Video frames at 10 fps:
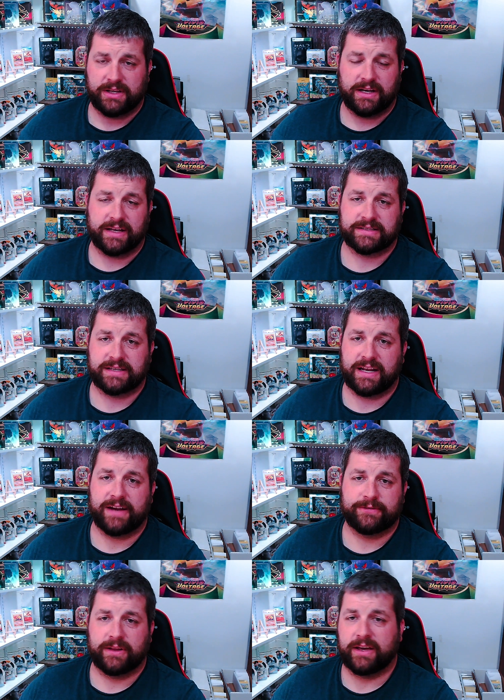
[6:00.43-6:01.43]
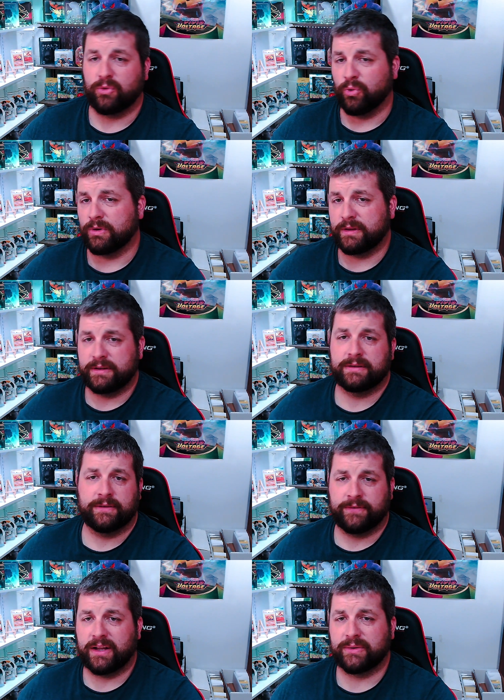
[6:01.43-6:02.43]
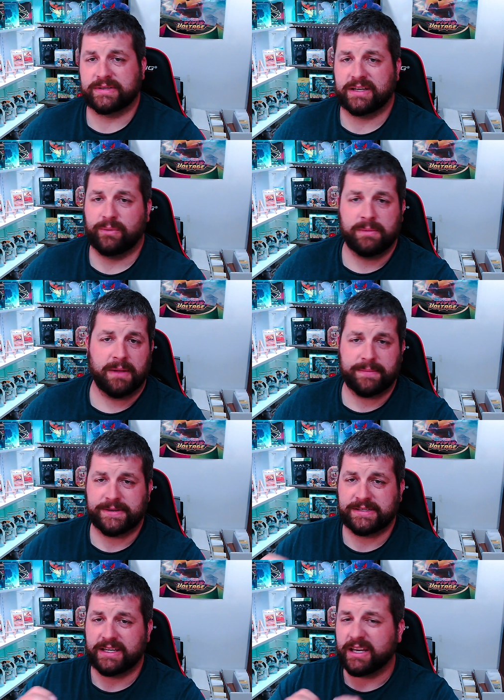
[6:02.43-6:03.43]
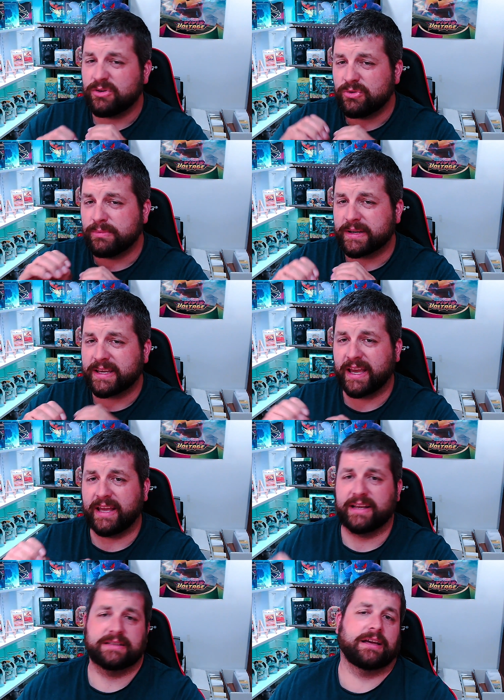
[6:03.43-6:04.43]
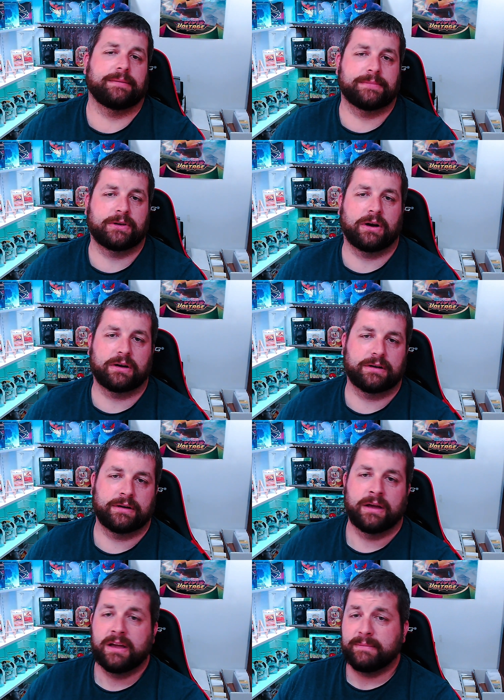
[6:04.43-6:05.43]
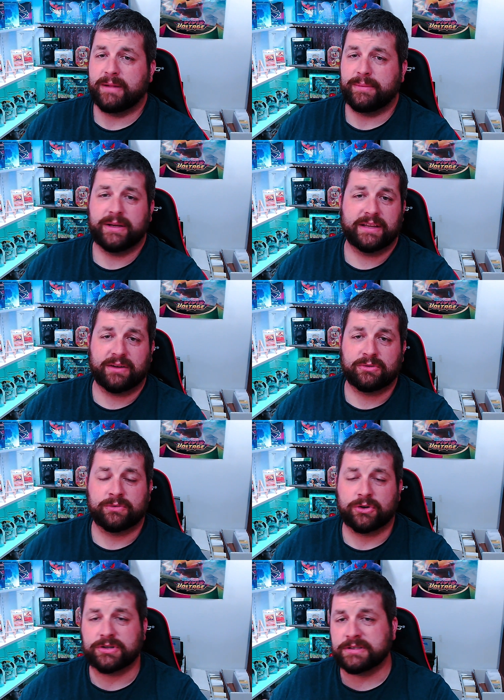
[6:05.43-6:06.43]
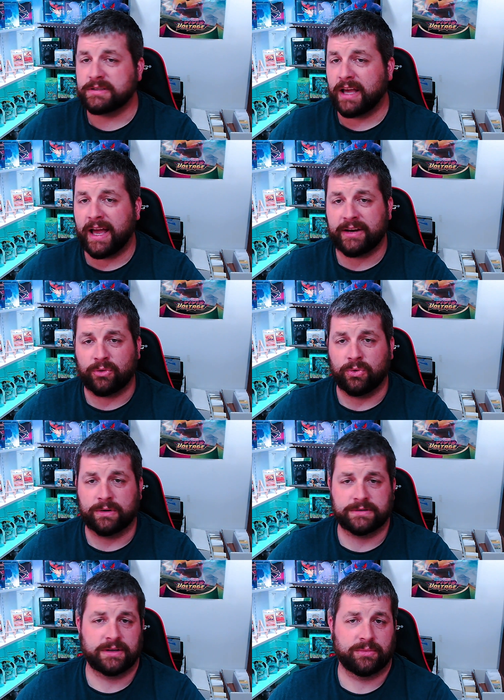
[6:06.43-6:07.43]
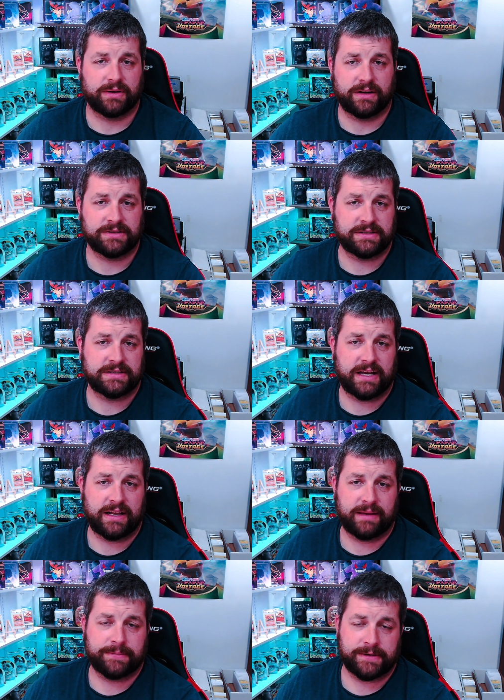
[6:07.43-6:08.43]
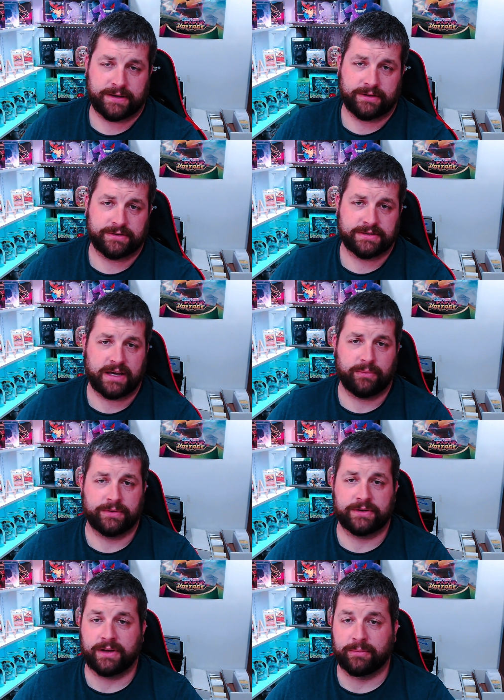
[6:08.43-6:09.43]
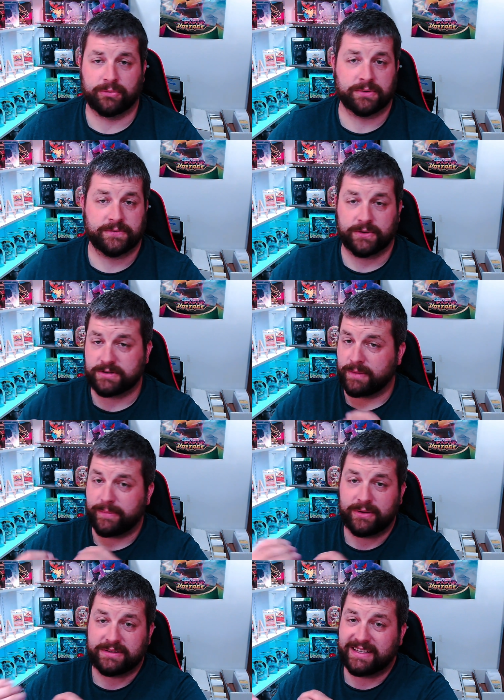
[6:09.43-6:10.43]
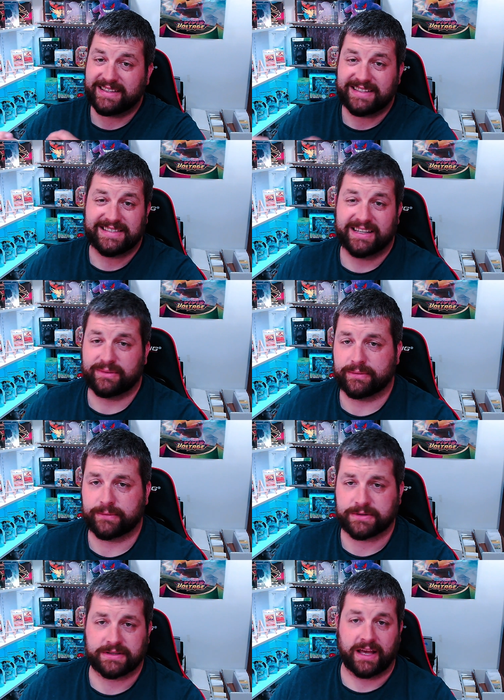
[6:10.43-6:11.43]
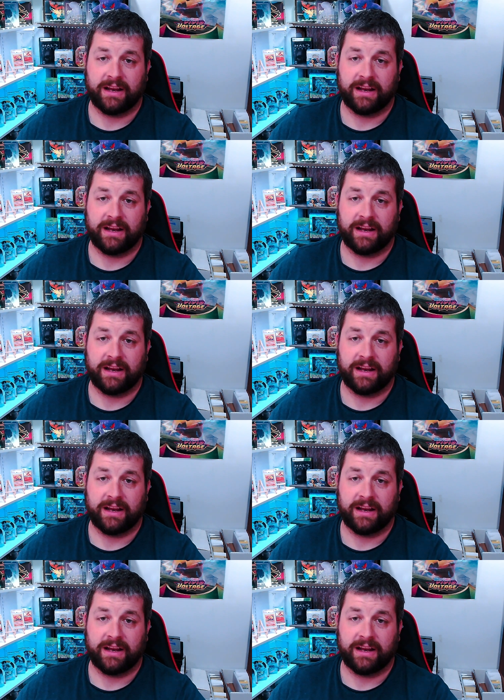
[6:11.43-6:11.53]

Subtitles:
the next set after that, or the following set, we might be seeing a new mechanic type card, maybe in that reverse slot or somewhere else inside of that particular set. With the double reverse, maybe you'll take that second reverse slot.